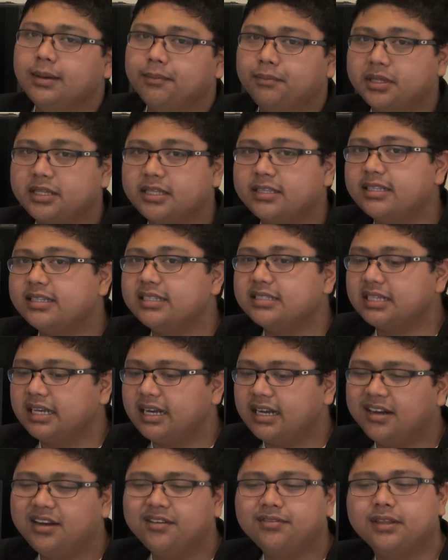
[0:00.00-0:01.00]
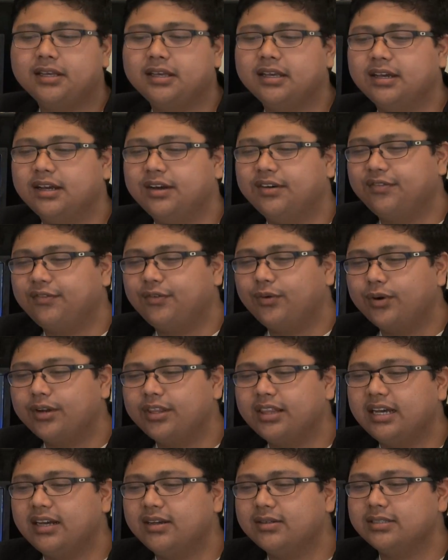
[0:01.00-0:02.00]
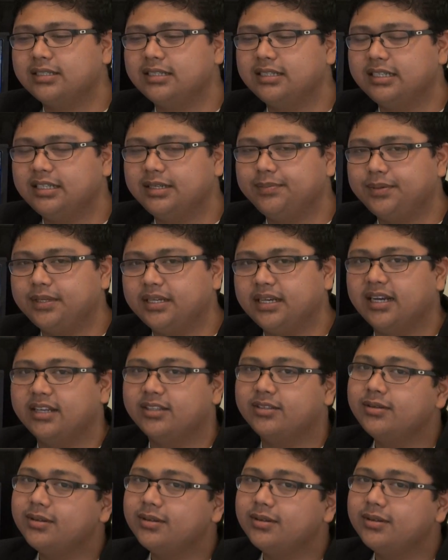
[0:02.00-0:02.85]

but it does have the 4000 DPI,